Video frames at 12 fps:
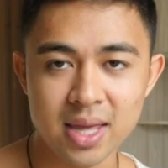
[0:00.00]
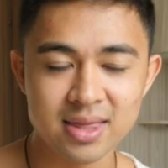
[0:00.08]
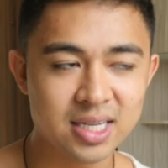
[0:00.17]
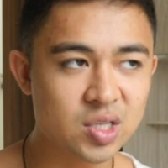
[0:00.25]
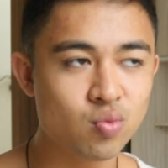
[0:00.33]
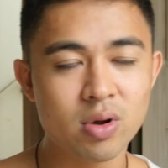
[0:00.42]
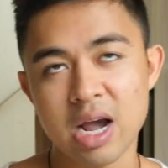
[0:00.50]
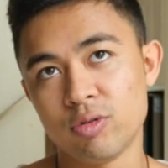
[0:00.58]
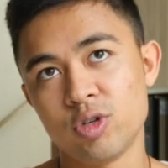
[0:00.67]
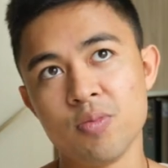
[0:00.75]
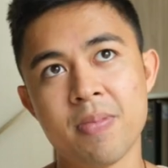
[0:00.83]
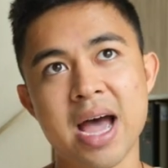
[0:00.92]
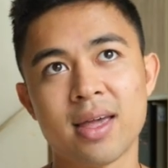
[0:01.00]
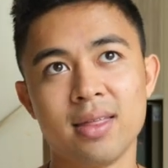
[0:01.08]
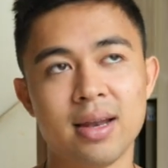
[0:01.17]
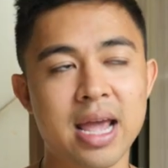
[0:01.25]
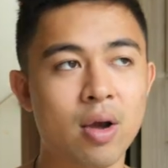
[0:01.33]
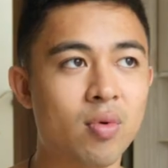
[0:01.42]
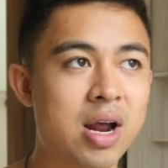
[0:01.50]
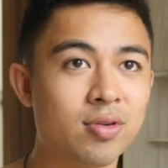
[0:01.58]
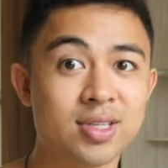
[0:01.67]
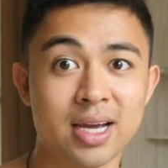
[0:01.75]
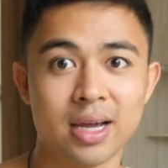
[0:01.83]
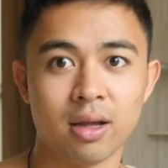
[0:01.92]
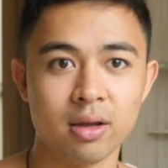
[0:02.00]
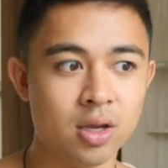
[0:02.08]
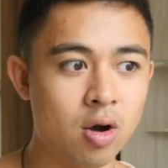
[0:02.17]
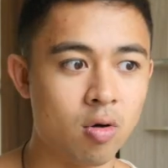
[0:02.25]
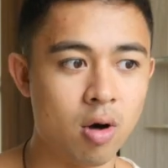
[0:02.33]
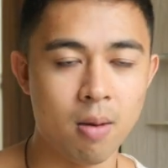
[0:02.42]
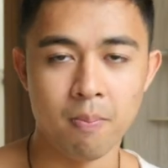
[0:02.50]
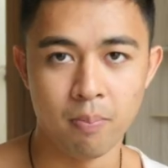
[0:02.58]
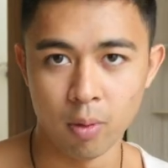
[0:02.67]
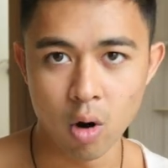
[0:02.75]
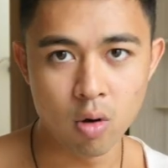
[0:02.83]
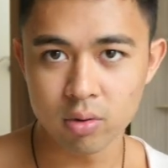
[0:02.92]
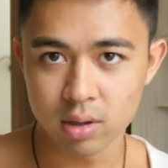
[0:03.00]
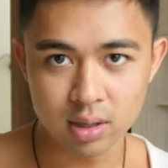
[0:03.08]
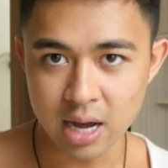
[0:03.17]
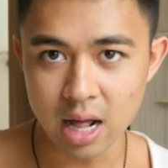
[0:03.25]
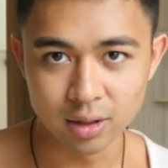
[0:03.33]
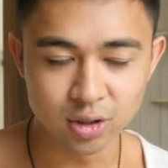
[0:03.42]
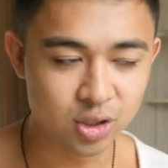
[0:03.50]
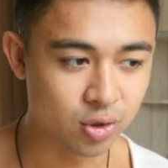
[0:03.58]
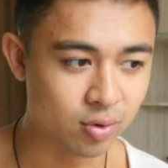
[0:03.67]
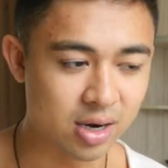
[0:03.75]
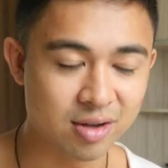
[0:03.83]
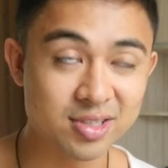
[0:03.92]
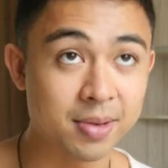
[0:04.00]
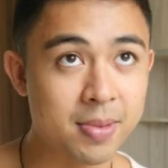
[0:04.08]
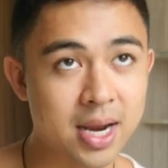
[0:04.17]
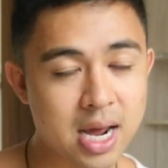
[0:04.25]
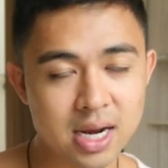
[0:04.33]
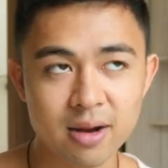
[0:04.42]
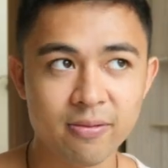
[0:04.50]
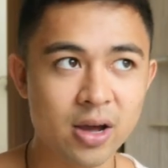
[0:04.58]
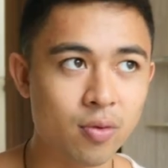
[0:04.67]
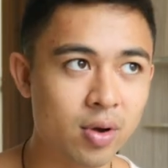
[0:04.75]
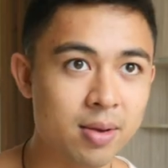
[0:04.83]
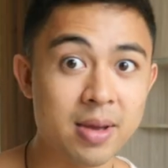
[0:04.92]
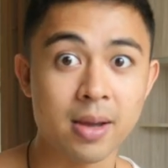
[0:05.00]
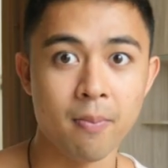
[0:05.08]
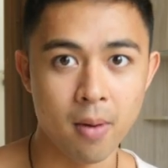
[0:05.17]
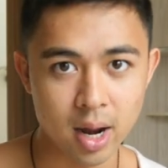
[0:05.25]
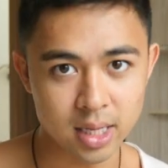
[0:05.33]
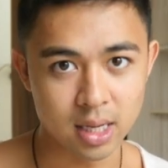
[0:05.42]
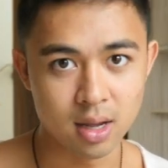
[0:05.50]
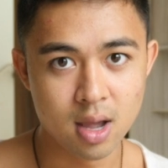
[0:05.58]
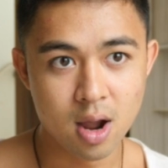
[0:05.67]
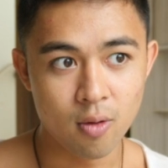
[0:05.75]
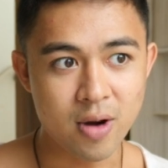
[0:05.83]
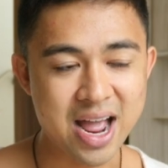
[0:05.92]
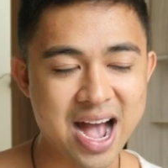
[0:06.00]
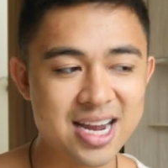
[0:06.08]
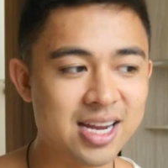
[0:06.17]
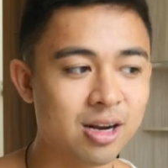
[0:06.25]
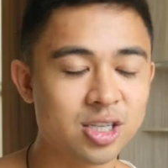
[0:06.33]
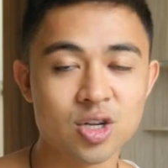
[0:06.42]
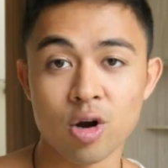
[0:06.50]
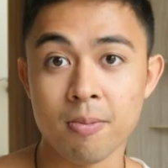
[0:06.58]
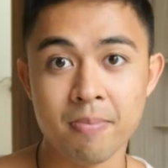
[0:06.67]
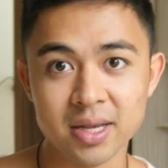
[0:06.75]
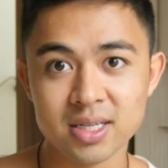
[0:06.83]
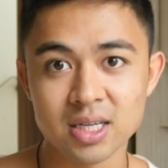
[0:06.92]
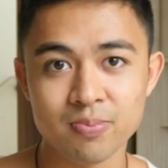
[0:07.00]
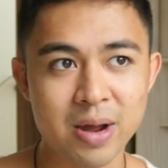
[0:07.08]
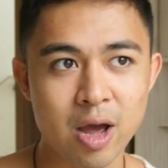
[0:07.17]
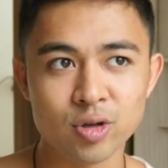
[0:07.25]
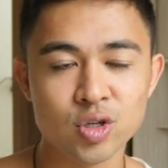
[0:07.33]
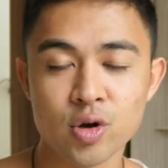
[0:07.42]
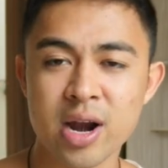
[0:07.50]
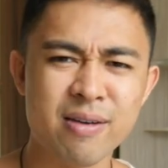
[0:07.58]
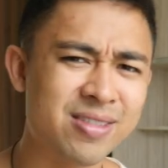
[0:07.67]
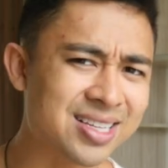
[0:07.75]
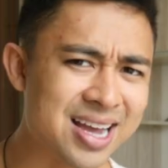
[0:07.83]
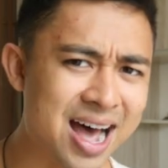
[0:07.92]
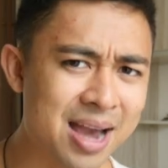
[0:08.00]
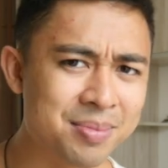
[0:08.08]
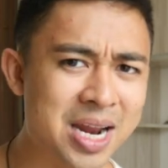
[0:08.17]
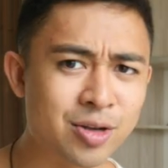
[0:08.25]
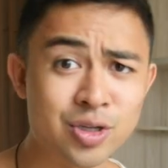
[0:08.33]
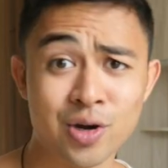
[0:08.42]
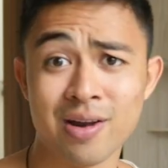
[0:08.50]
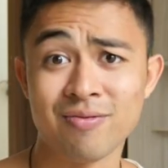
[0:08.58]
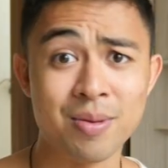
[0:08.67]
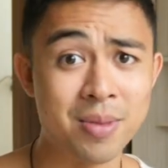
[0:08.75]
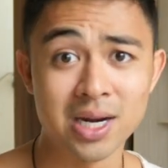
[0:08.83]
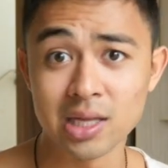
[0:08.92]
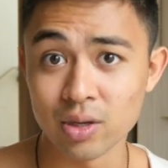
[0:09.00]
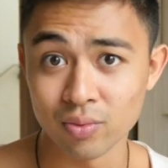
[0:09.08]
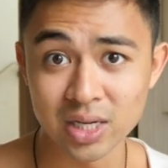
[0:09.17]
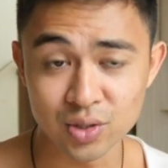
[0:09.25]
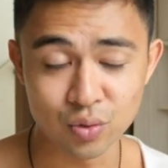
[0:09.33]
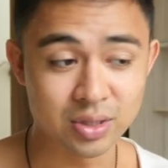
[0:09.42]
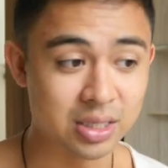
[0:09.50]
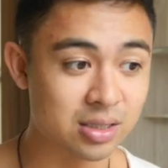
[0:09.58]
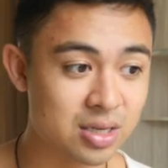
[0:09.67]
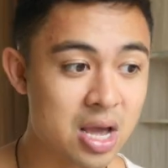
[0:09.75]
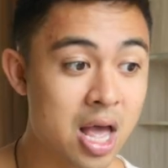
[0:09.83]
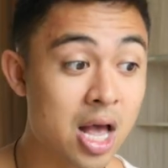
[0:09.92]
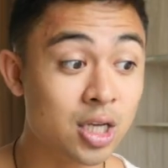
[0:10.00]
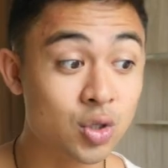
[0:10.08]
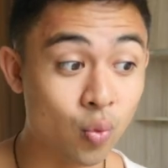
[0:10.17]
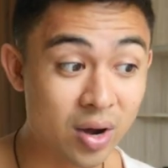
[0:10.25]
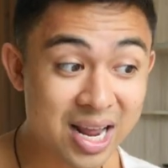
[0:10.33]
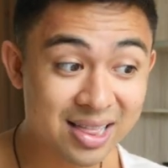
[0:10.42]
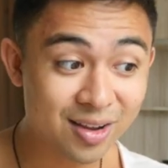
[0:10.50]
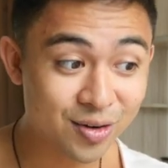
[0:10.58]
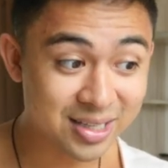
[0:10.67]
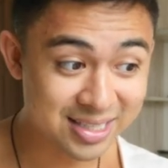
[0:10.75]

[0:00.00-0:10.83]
and this is what I would do back in the day when I was like, you know, a broke college student. I was like, man, I need to find a way to make money, right? I need to start a business, but I also don't have the time and I also don't have the money and the resources. So what I literally